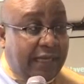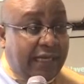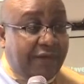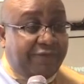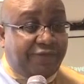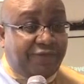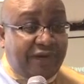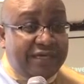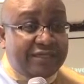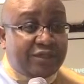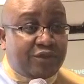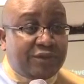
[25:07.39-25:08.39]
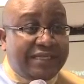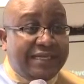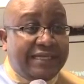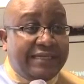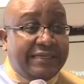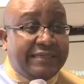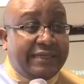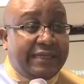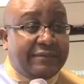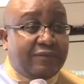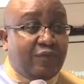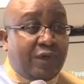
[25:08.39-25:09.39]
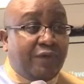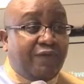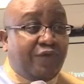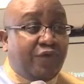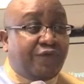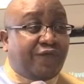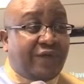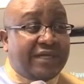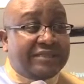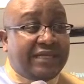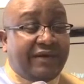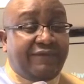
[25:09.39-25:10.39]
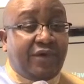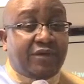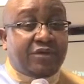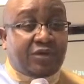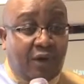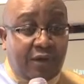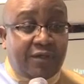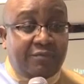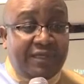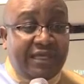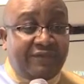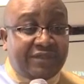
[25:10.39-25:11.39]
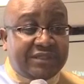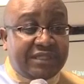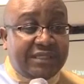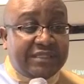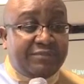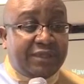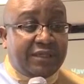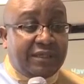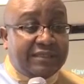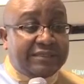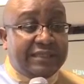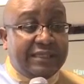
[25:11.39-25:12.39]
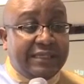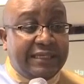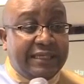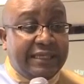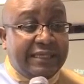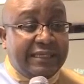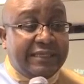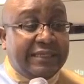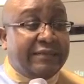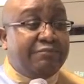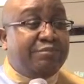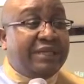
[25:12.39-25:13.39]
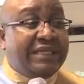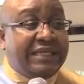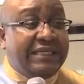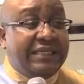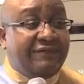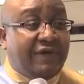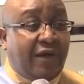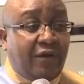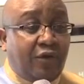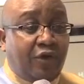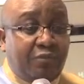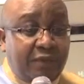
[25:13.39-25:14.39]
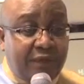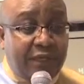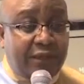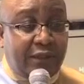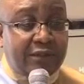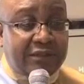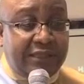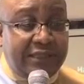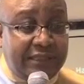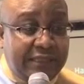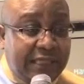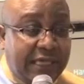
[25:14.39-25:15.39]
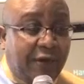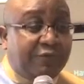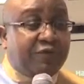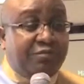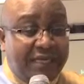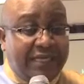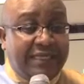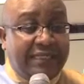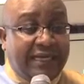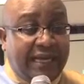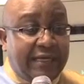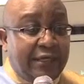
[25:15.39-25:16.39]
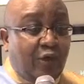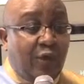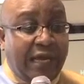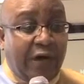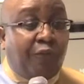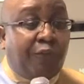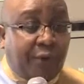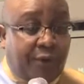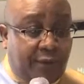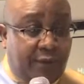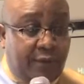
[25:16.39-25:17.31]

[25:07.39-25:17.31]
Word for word: I have friends today that were good friends that have not talked to me ever since because they didn't believe how God miraculously helped me that had no helper.